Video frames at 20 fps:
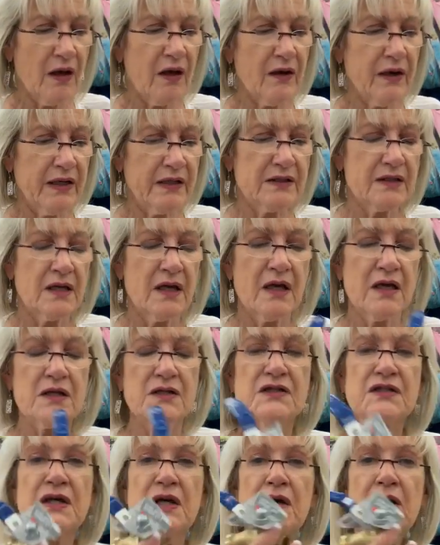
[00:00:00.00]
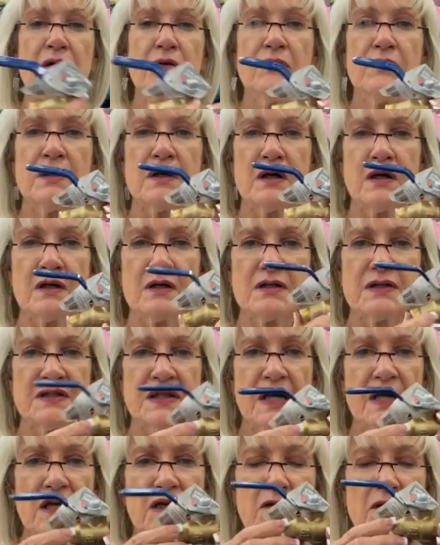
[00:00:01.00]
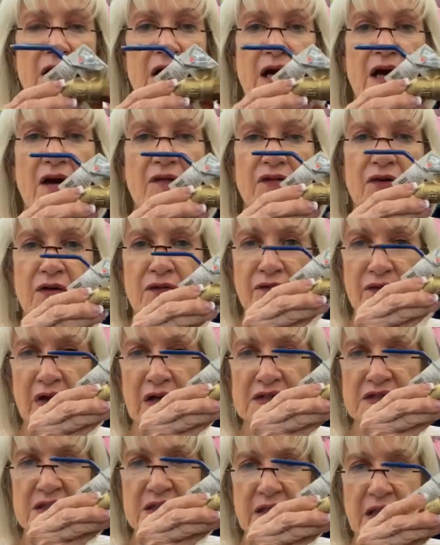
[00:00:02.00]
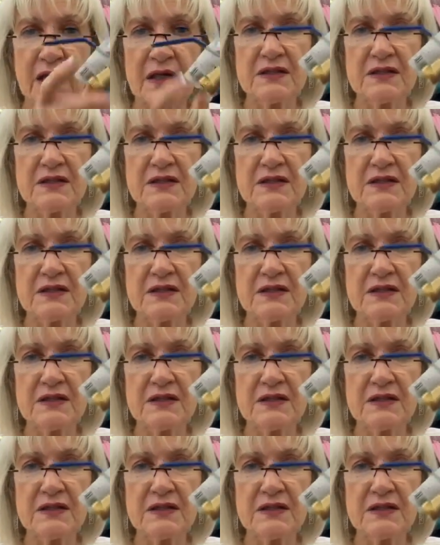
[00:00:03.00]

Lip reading: All right, so say you have your faucet